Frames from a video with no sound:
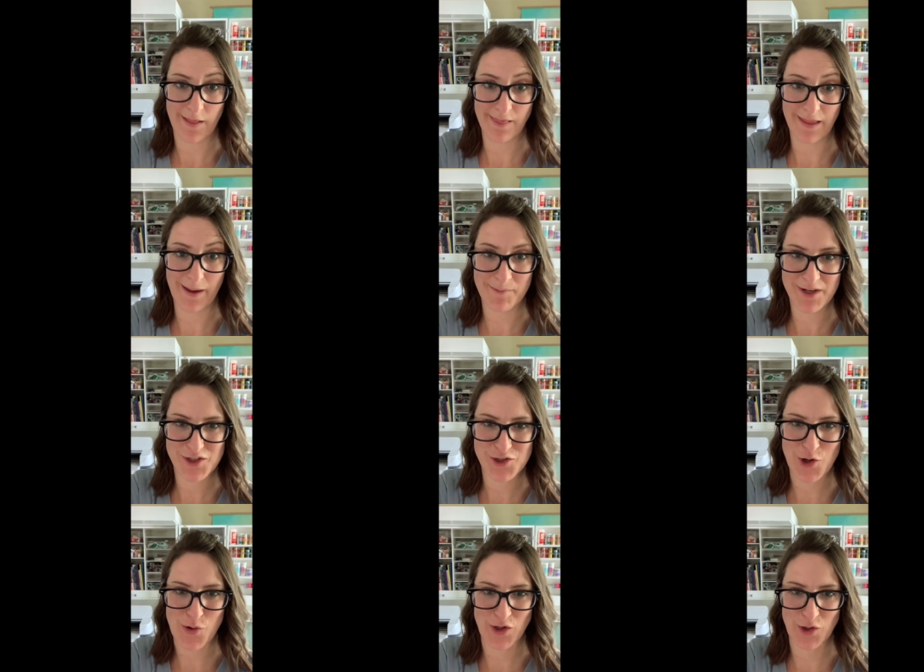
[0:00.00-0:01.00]
Let me
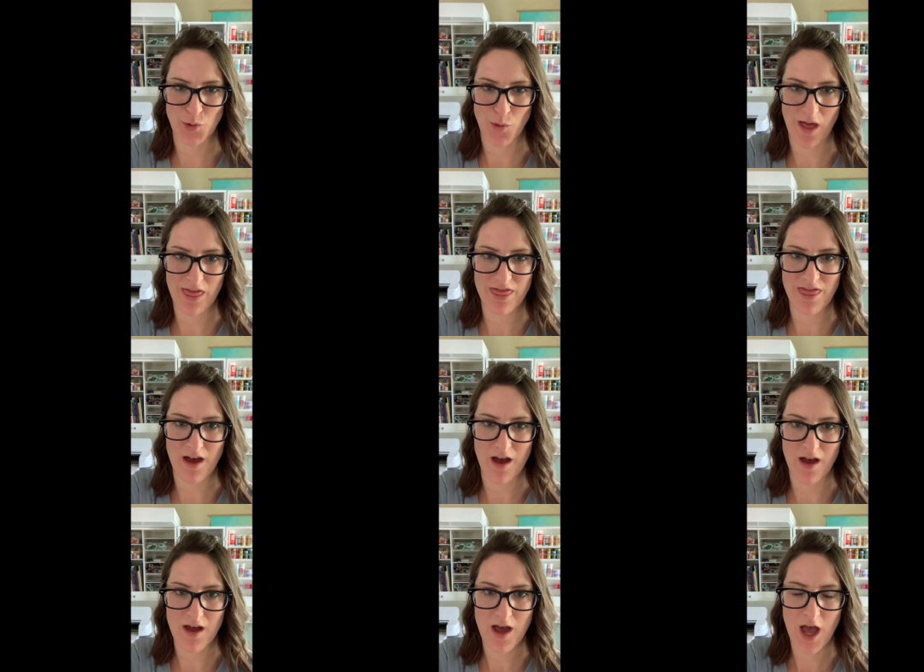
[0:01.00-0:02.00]
show you
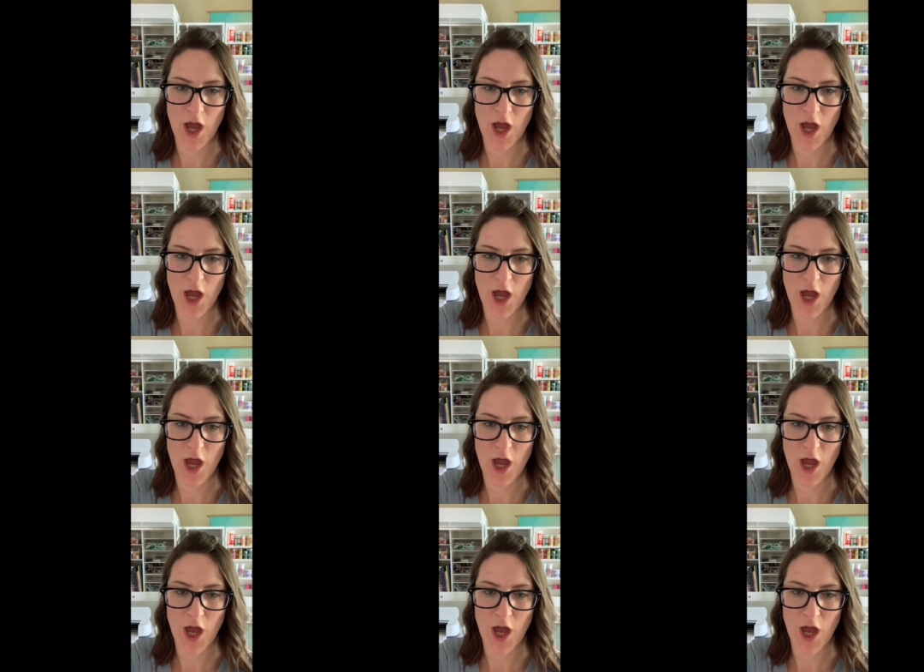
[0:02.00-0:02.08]
the